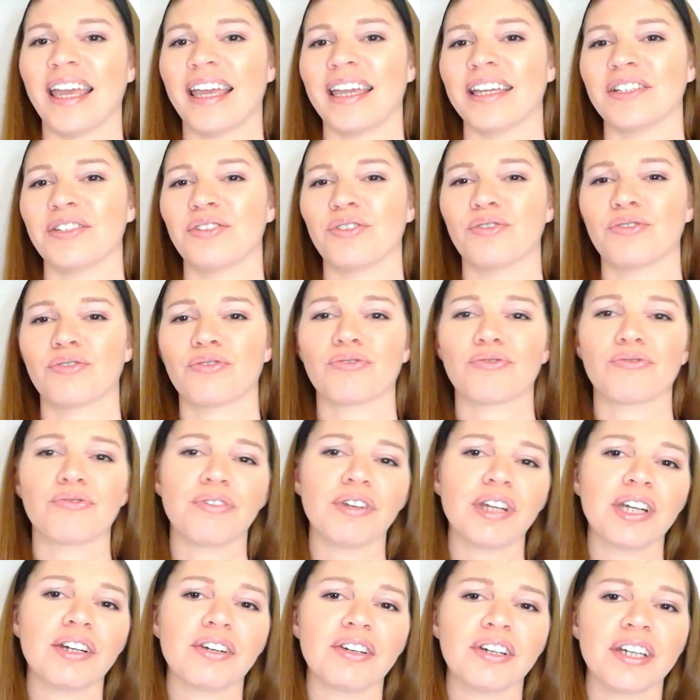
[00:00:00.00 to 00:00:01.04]
It's
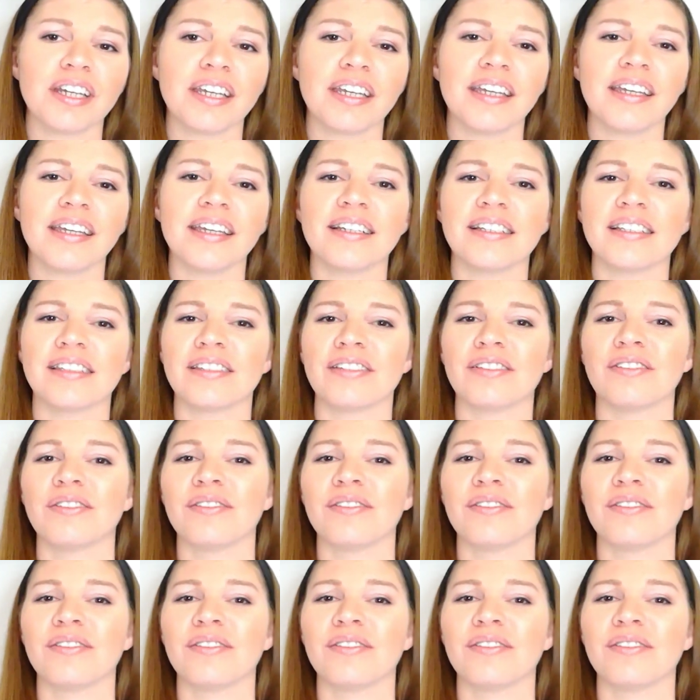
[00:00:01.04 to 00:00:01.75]
dreary, it's